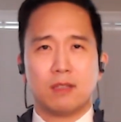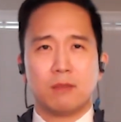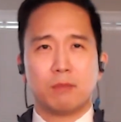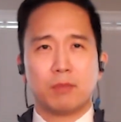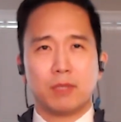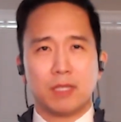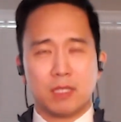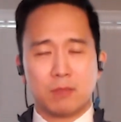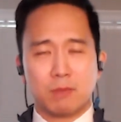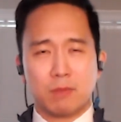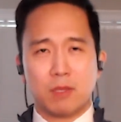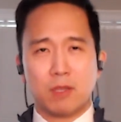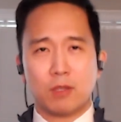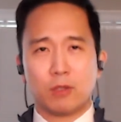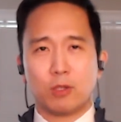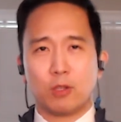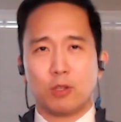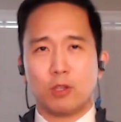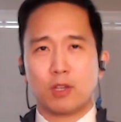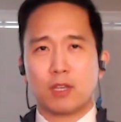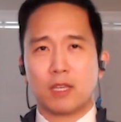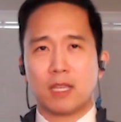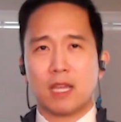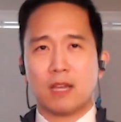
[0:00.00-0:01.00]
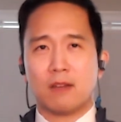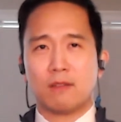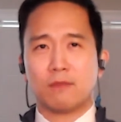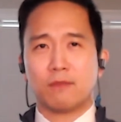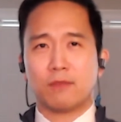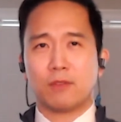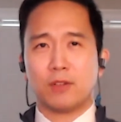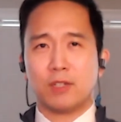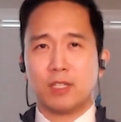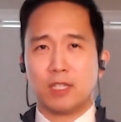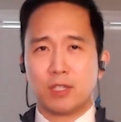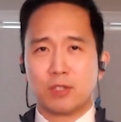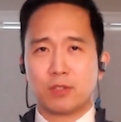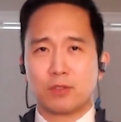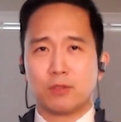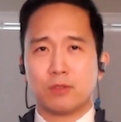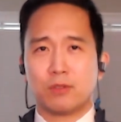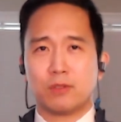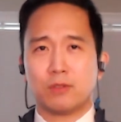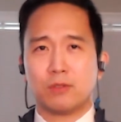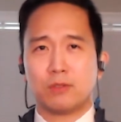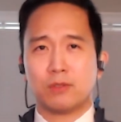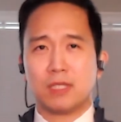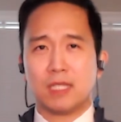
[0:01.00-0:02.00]
Please be on the lookout for
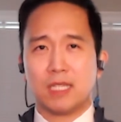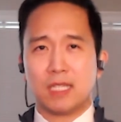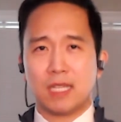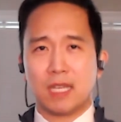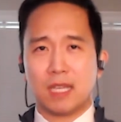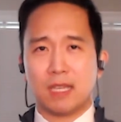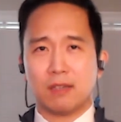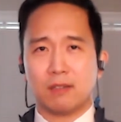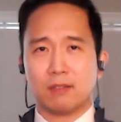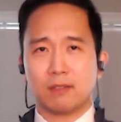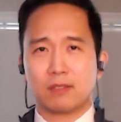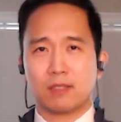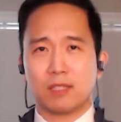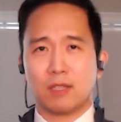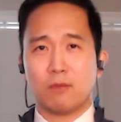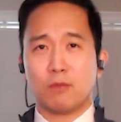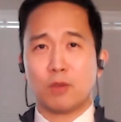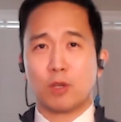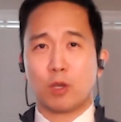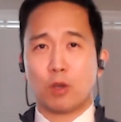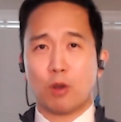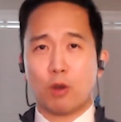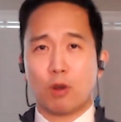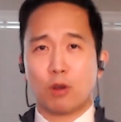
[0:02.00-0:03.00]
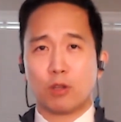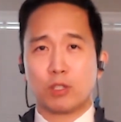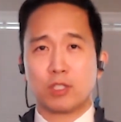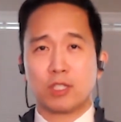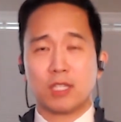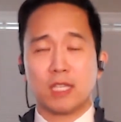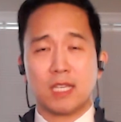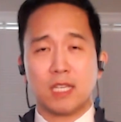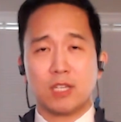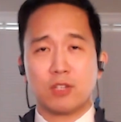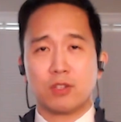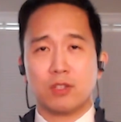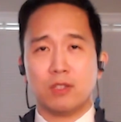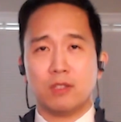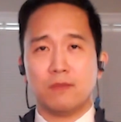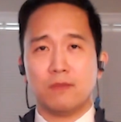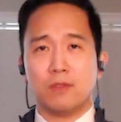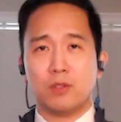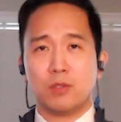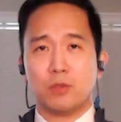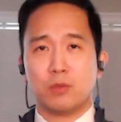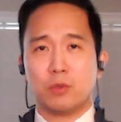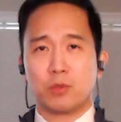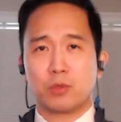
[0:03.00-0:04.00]
additional details in regards to each
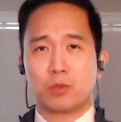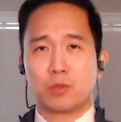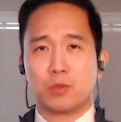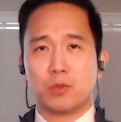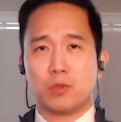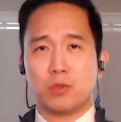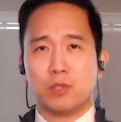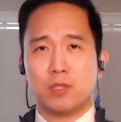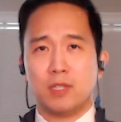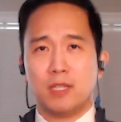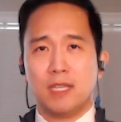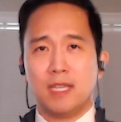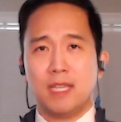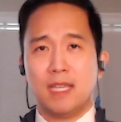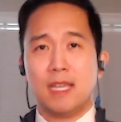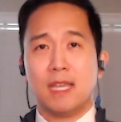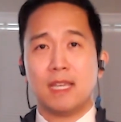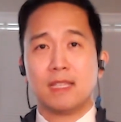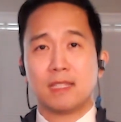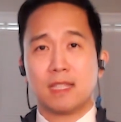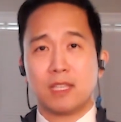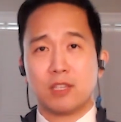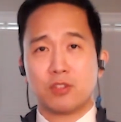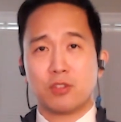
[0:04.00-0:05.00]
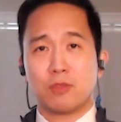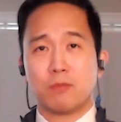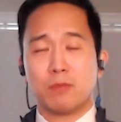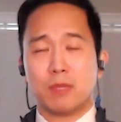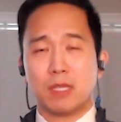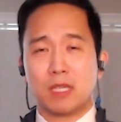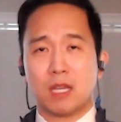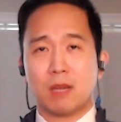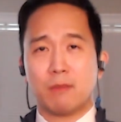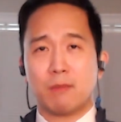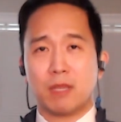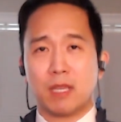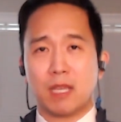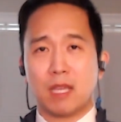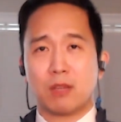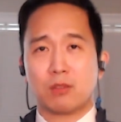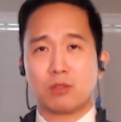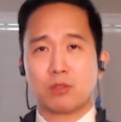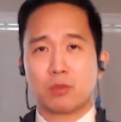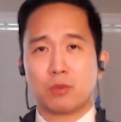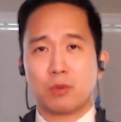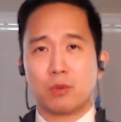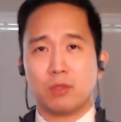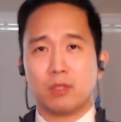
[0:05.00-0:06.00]
individual school, as they should be coming out
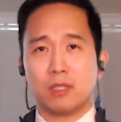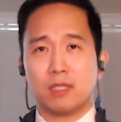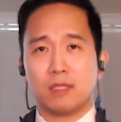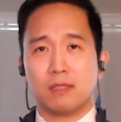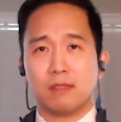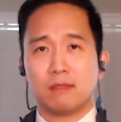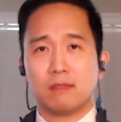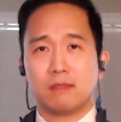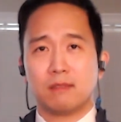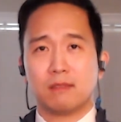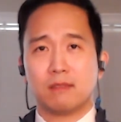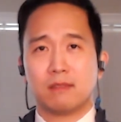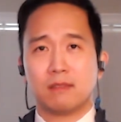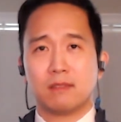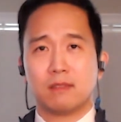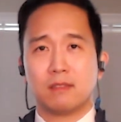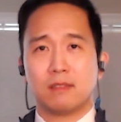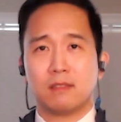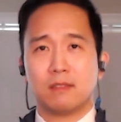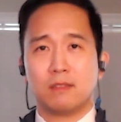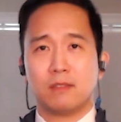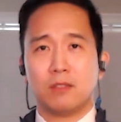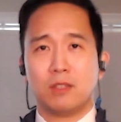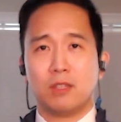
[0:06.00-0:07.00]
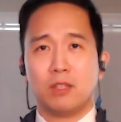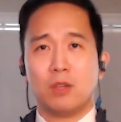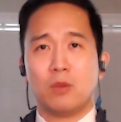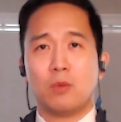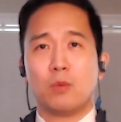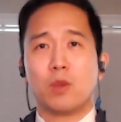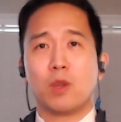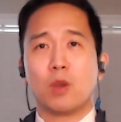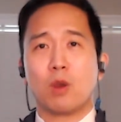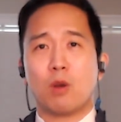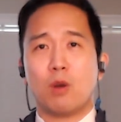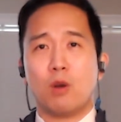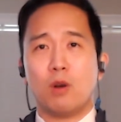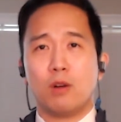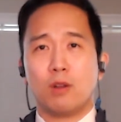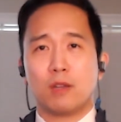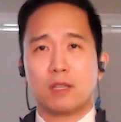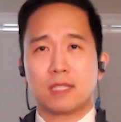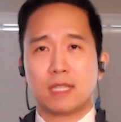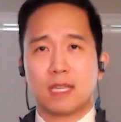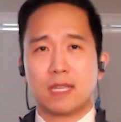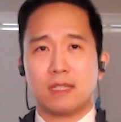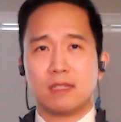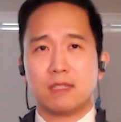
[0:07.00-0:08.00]
shortly. We are all
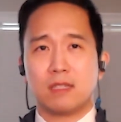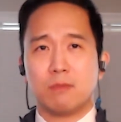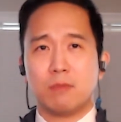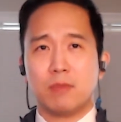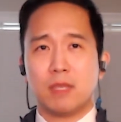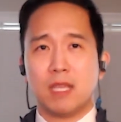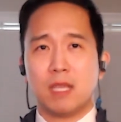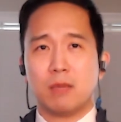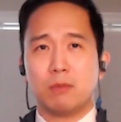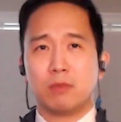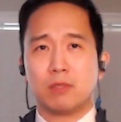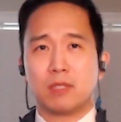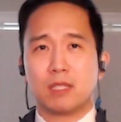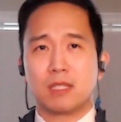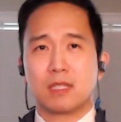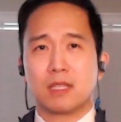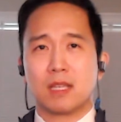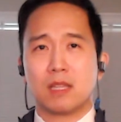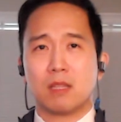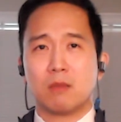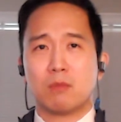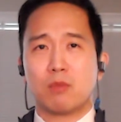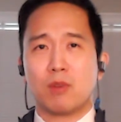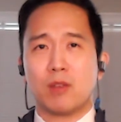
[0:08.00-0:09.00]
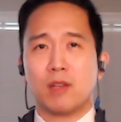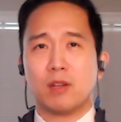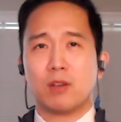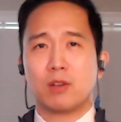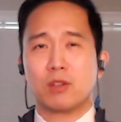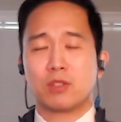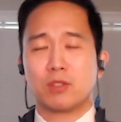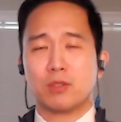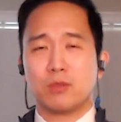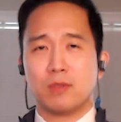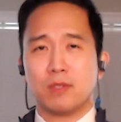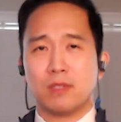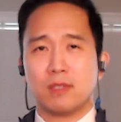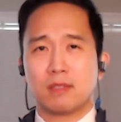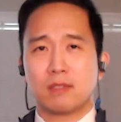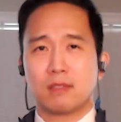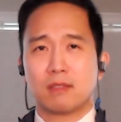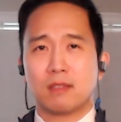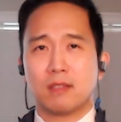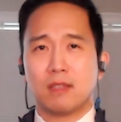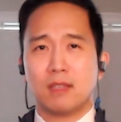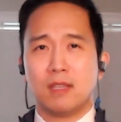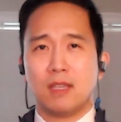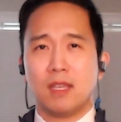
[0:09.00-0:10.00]
excited to be able to celebrate our
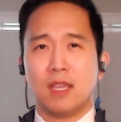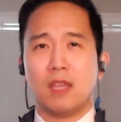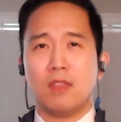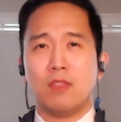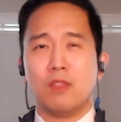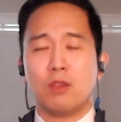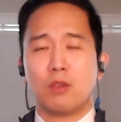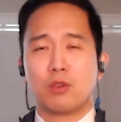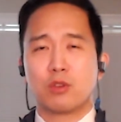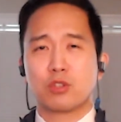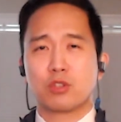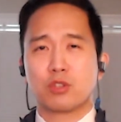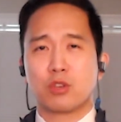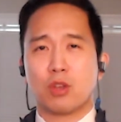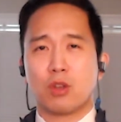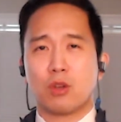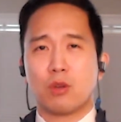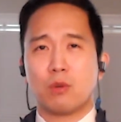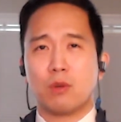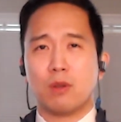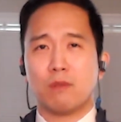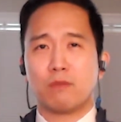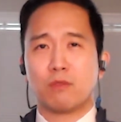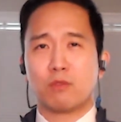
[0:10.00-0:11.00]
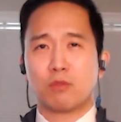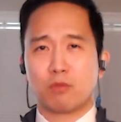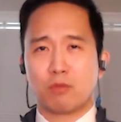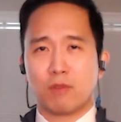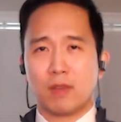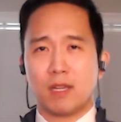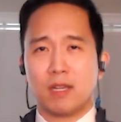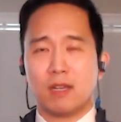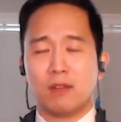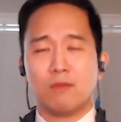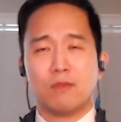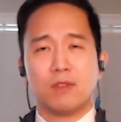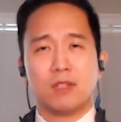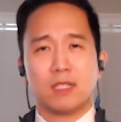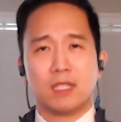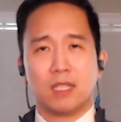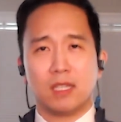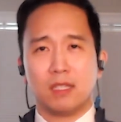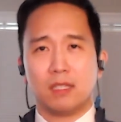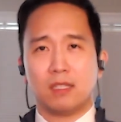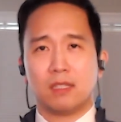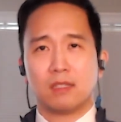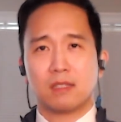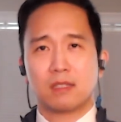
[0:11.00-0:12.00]
students and their show of grit and
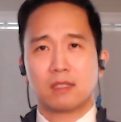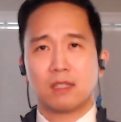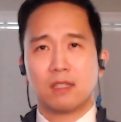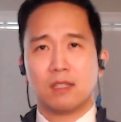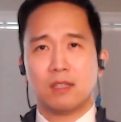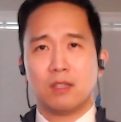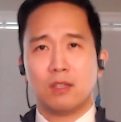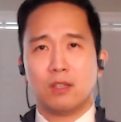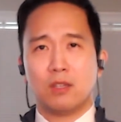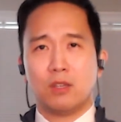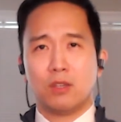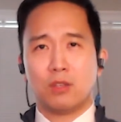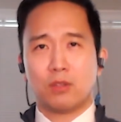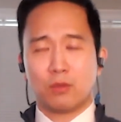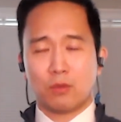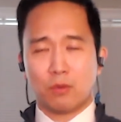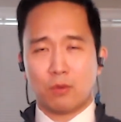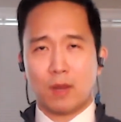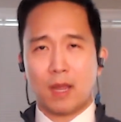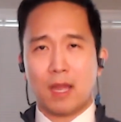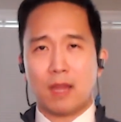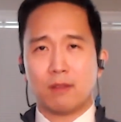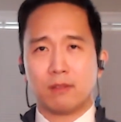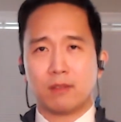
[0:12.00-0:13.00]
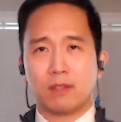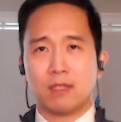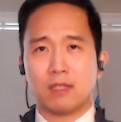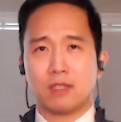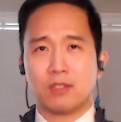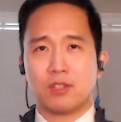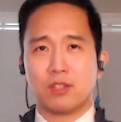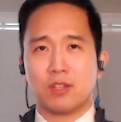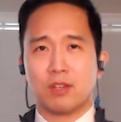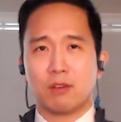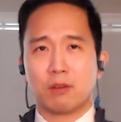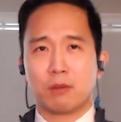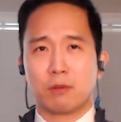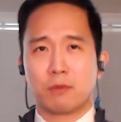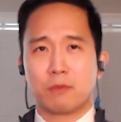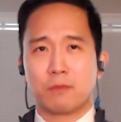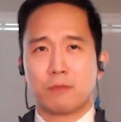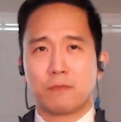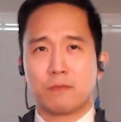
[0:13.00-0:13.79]
resilience throughout this year.